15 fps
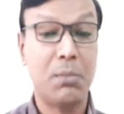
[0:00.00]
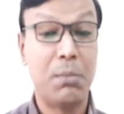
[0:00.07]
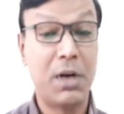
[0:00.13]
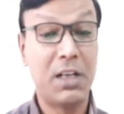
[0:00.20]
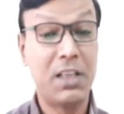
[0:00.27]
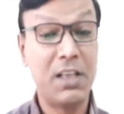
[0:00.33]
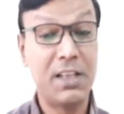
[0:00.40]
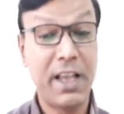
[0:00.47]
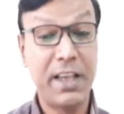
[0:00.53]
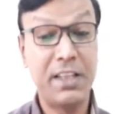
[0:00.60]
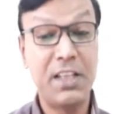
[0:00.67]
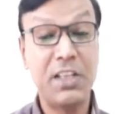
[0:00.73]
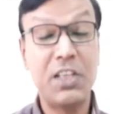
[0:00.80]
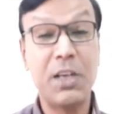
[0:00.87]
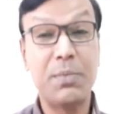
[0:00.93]
But these
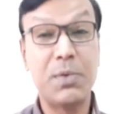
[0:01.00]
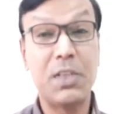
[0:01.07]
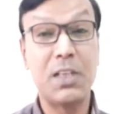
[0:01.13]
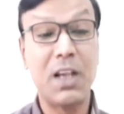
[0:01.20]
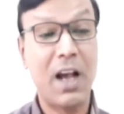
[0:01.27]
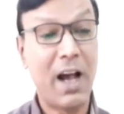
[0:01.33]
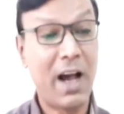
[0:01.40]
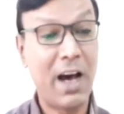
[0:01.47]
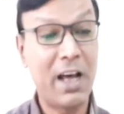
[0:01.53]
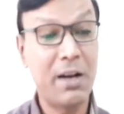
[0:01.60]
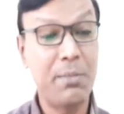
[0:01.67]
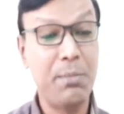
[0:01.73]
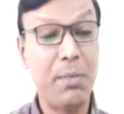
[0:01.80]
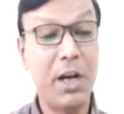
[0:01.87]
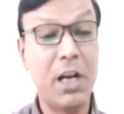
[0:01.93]
IC chips
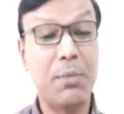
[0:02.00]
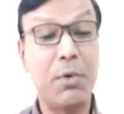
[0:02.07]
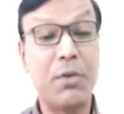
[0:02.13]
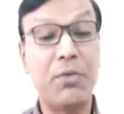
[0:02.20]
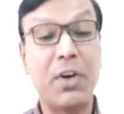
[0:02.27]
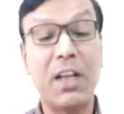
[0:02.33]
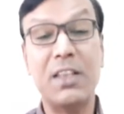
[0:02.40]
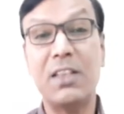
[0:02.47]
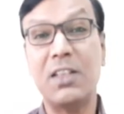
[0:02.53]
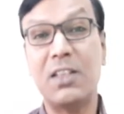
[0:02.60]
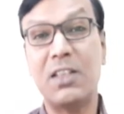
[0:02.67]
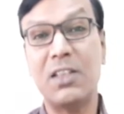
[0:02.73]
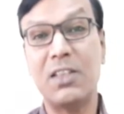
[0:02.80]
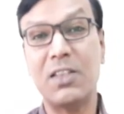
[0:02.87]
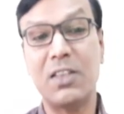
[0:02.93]
are made up of
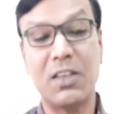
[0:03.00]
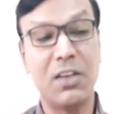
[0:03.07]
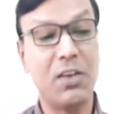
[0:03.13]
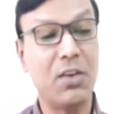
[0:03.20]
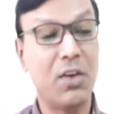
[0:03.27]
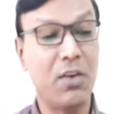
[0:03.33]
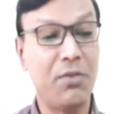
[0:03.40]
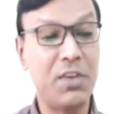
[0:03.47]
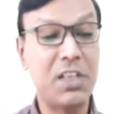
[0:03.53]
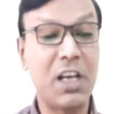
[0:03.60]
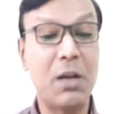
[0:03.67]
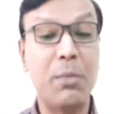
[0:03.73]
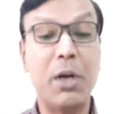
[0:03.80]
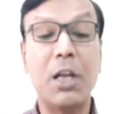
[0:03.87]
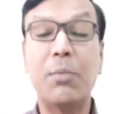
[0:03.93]
transistors, which
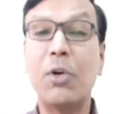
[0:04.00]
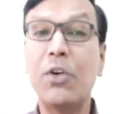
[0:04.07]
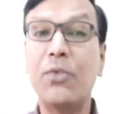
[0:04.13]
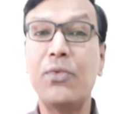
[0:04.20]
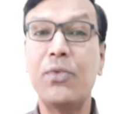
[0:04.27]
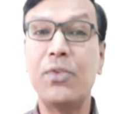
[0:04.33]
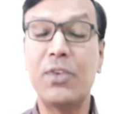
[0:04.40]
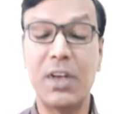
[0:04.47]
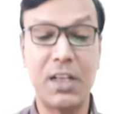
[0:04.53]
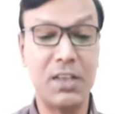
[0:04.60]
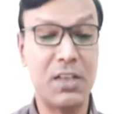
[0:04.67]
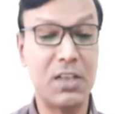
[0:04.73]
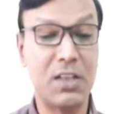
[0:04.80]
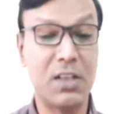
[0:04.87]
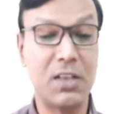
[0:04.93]
are made up of
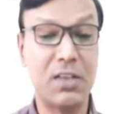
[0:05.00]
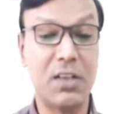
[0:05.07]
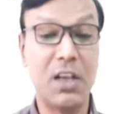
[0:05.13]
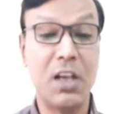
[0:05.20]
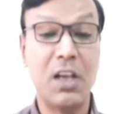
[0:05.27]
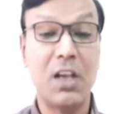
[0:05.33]
transistors.